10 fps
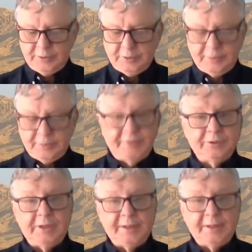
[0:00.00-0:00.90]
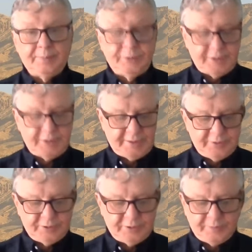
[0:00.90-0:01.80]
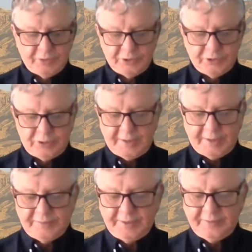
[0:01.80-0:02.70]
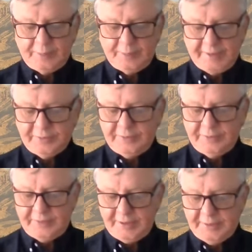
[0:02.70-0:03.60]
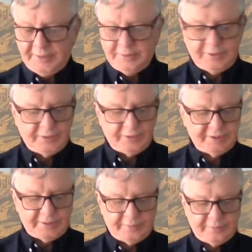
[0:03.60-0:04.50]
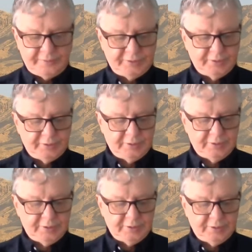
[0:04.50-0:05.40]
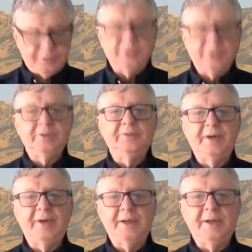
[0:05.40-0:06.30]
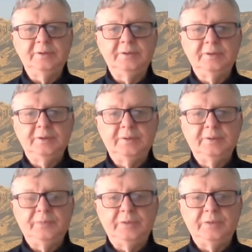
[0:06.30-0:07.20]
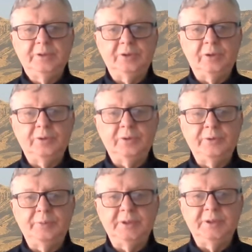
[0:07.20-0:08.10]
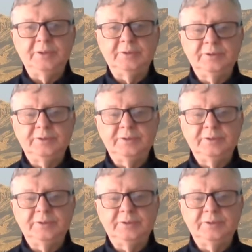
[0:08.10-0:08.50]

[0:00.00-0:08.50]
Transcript: Let us, like Plotinus, strive to give back the divine in ourselves, to the divine in all other beings.